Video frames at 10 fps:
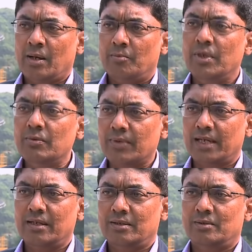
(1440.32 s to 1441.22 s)

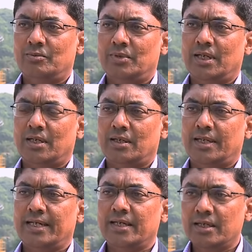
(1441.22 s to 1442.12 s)
Meanwhile, we are
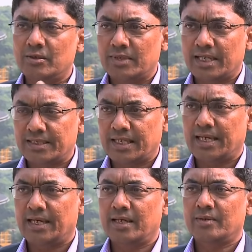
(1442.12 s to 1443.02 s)
getting into the
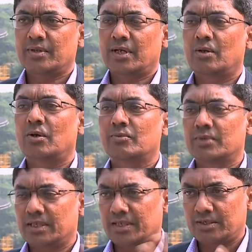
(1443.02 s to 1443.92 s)
SKA along
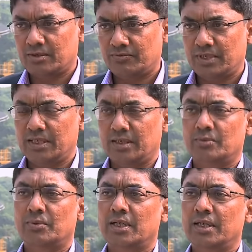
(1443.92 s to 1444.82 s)
with the rest of the
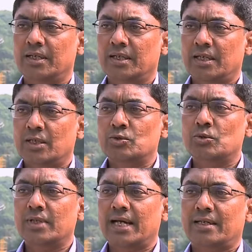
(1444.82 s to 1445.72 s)
world,
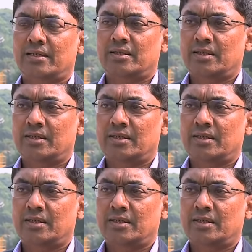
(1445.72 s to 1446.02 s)
so that